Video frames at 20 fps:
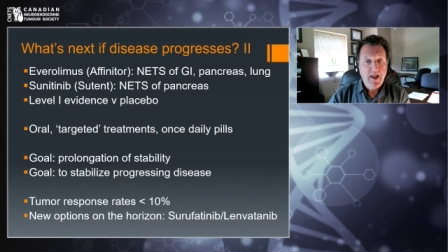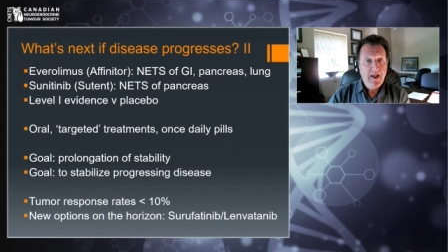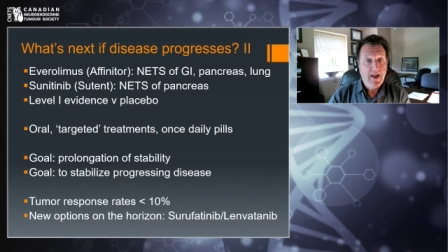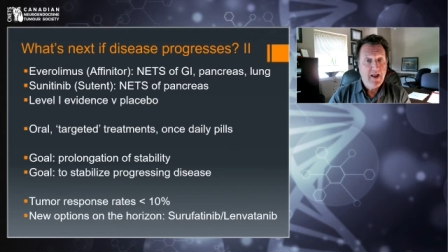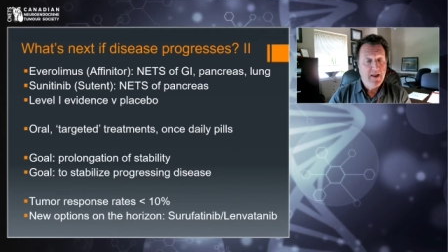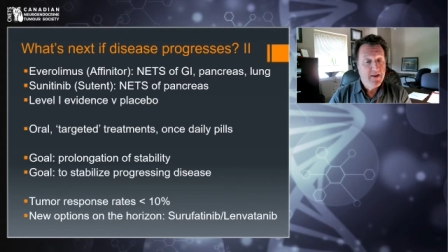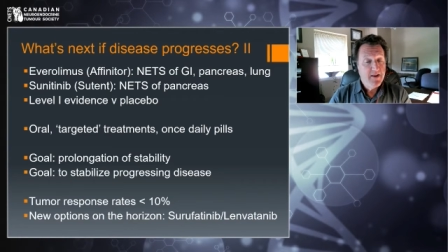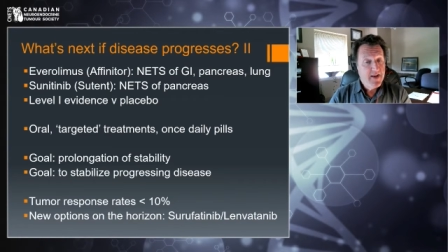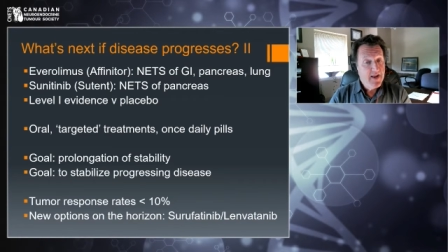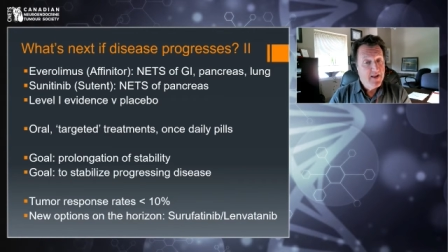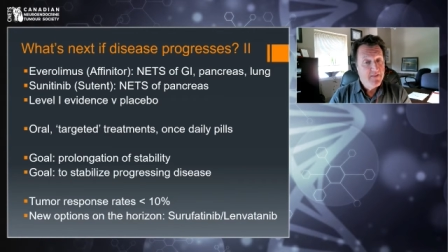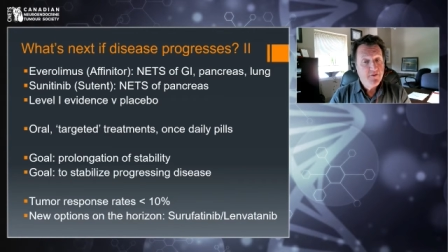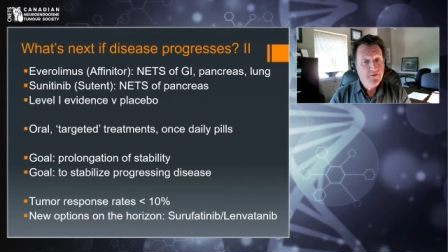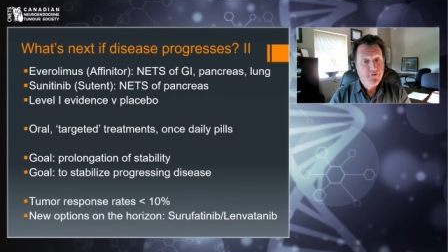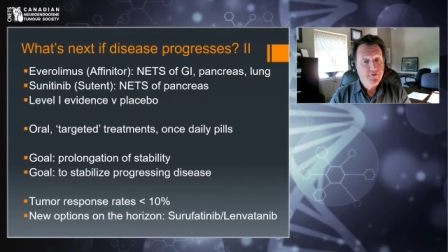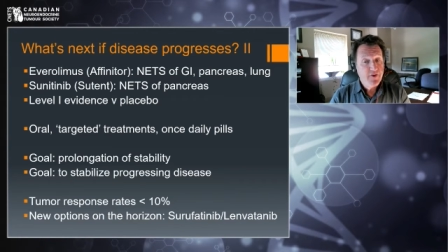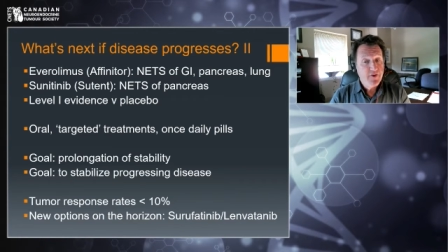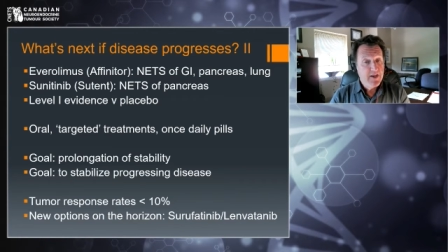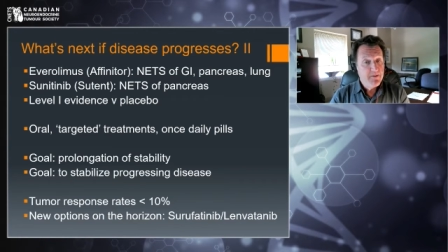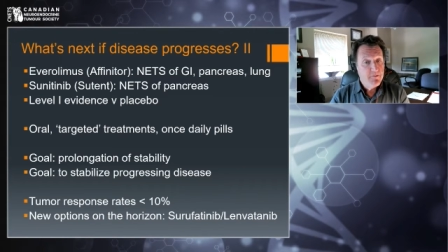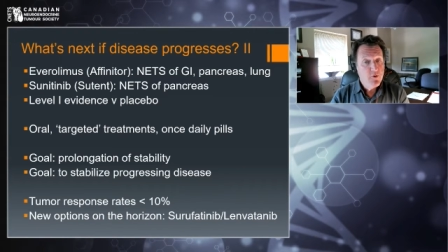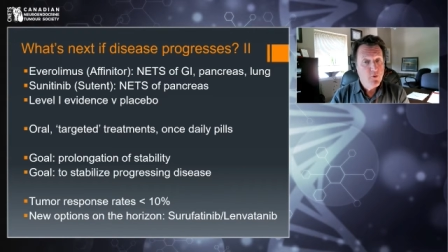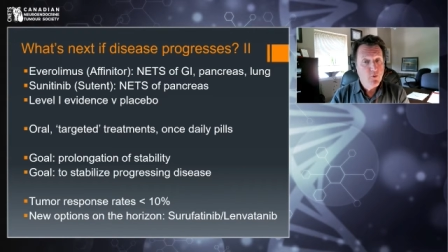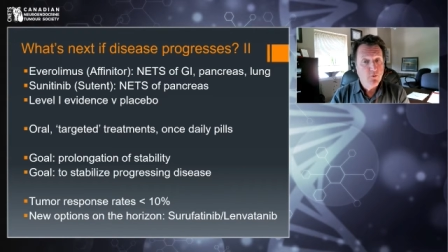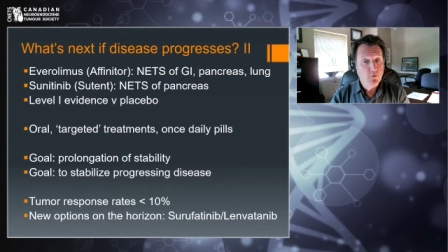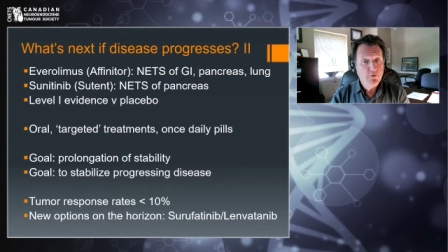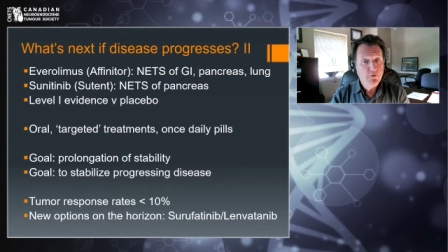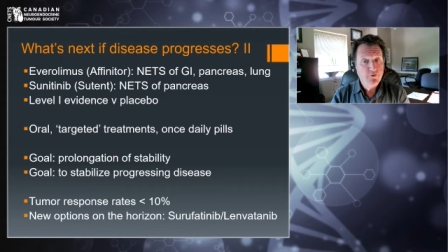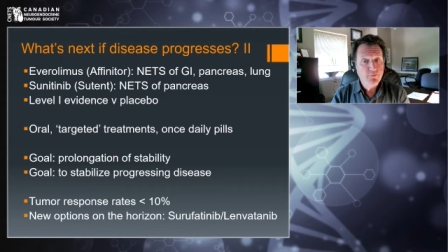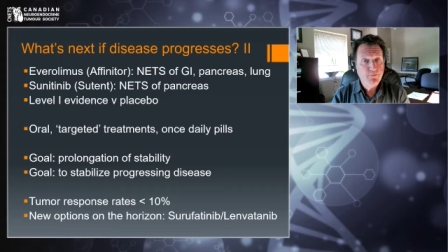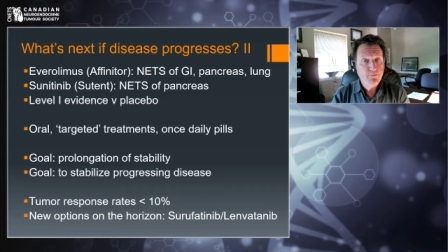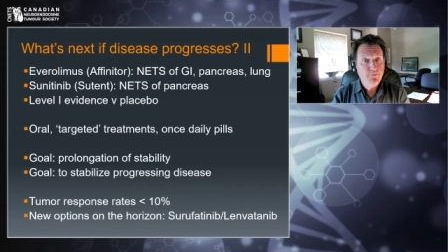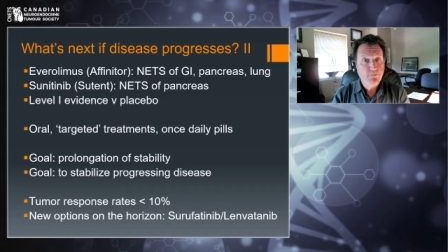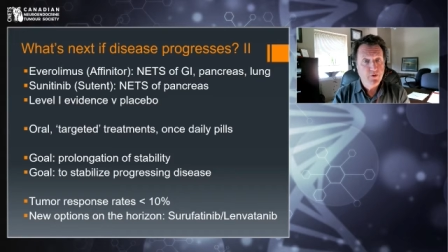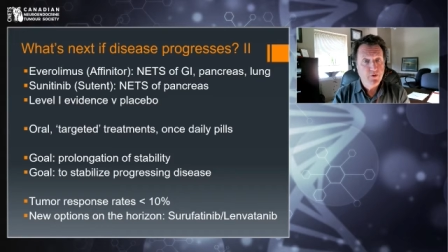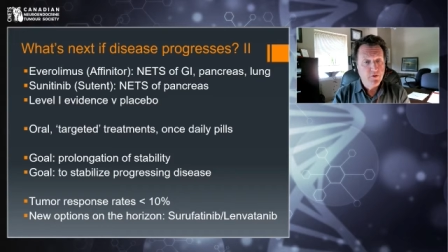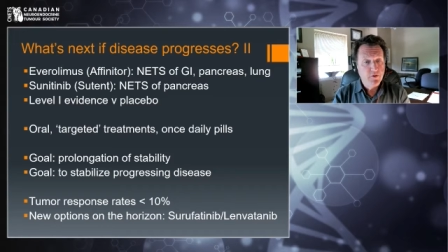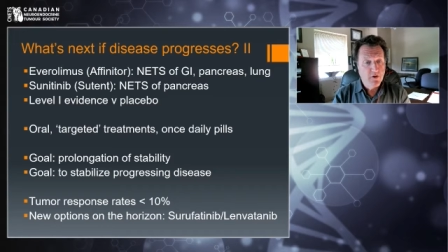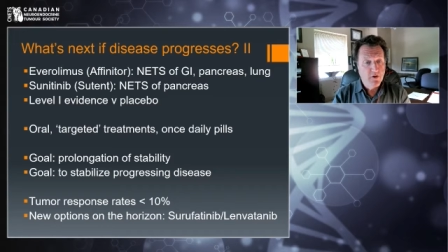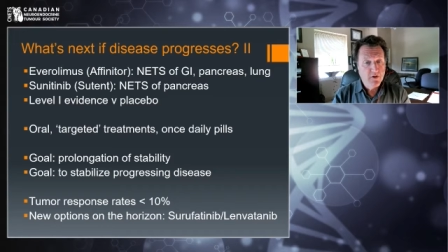And again, the same goals,
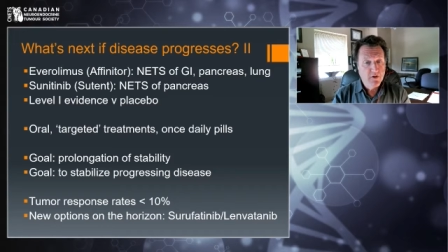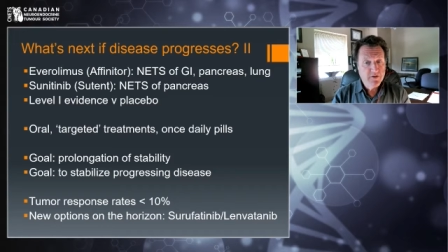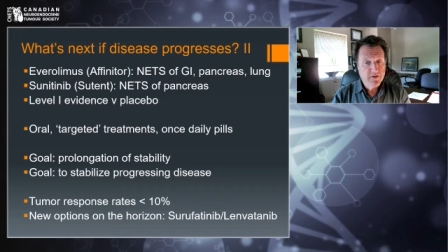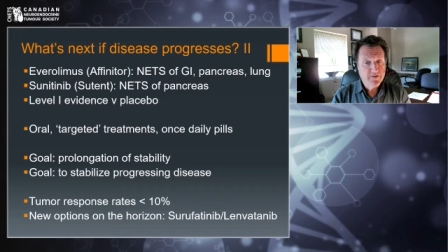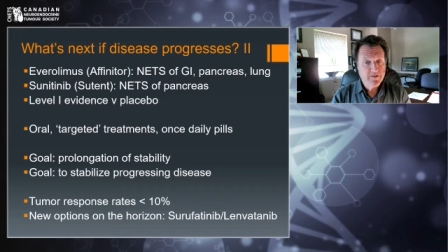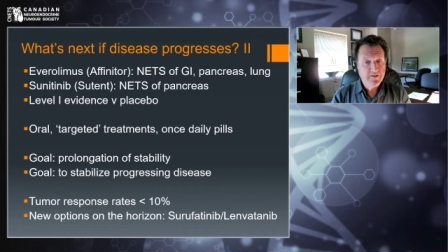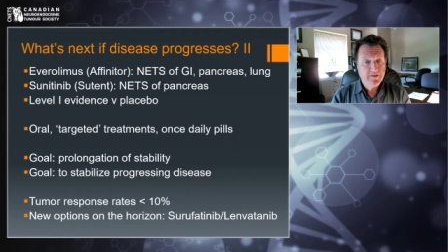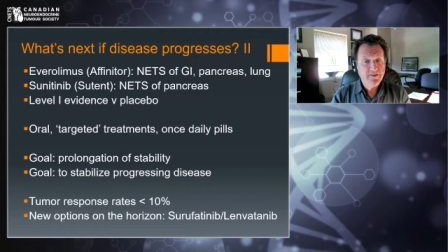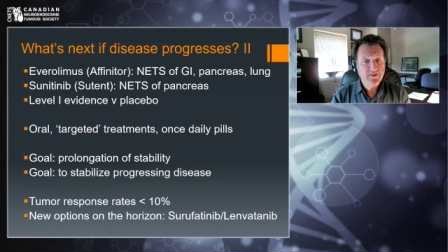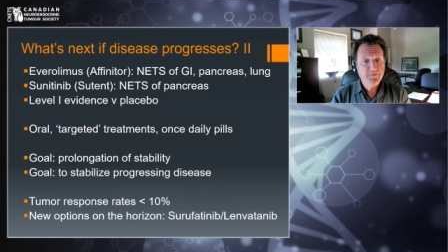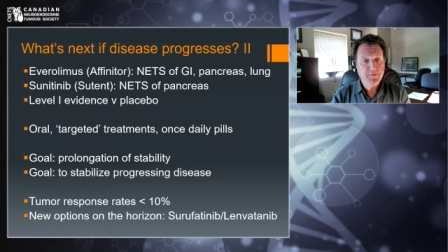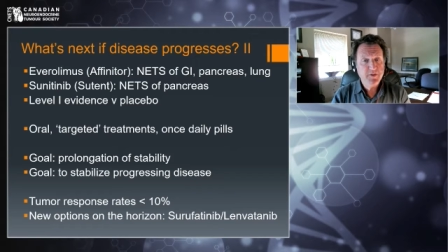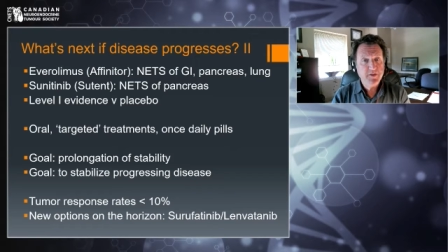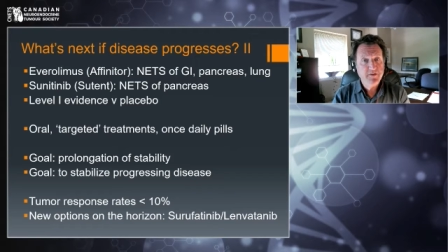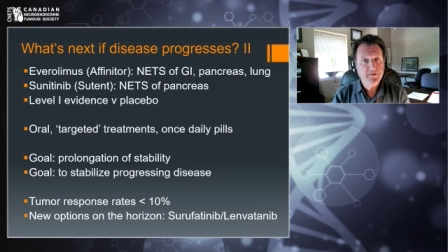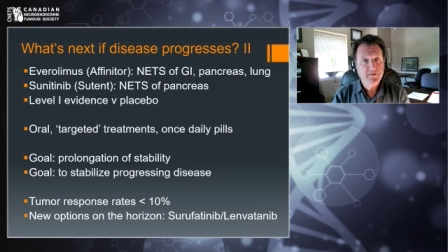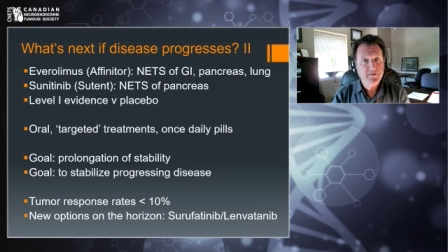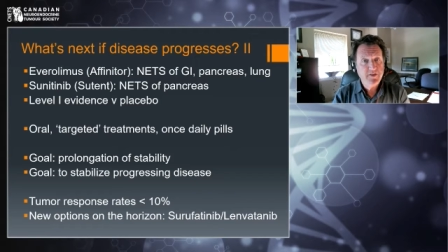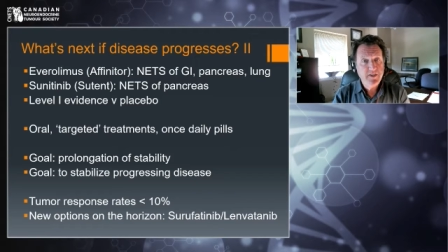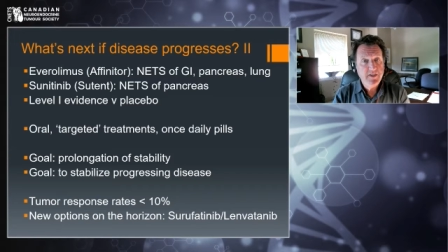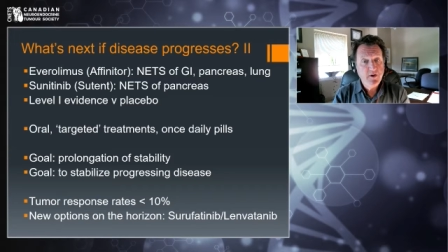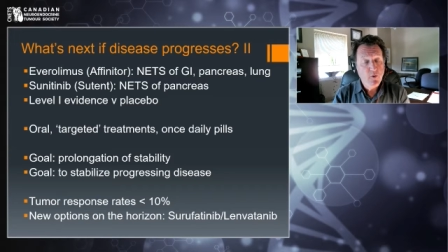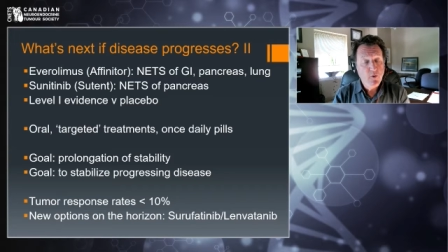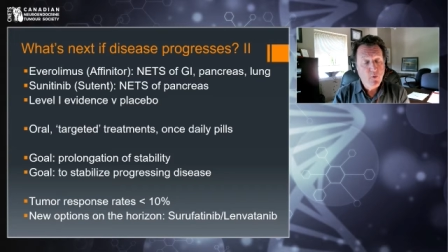prolong disease stability